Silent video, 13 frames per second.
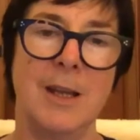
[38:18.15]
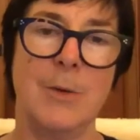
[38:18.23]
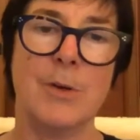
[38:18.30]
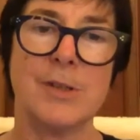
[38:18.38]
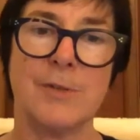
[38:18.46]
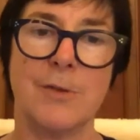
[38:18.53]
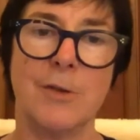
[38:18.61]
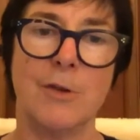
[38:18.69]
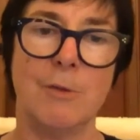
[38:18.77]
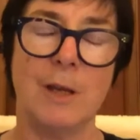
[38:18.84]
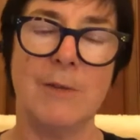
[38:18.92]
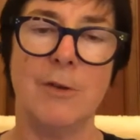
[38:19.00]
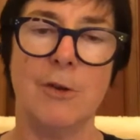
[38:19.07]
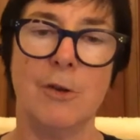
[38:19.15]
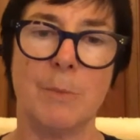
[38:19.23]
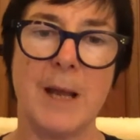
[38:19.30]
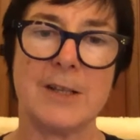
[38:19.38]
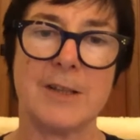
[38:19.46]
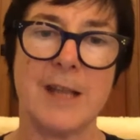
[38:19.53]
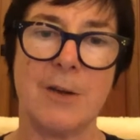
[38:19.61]
Whereas if you if you look
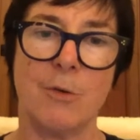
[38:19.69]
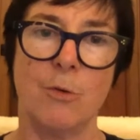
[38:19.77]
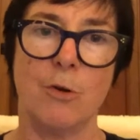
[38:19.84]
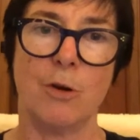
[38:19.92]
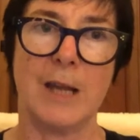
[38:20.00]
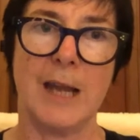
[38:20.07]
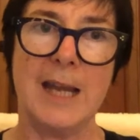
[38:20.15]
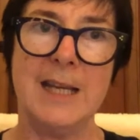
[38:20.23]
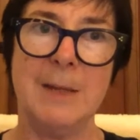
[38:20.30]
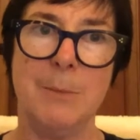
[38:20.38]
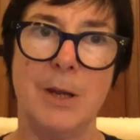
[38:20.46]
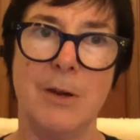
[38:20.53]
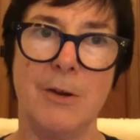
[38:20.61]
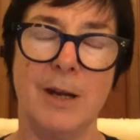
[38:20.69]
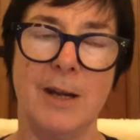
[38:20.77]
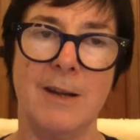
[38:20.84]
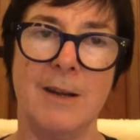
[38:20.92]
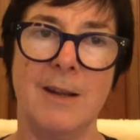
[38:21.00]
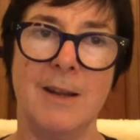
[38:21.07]
back to that Hawke Keating period,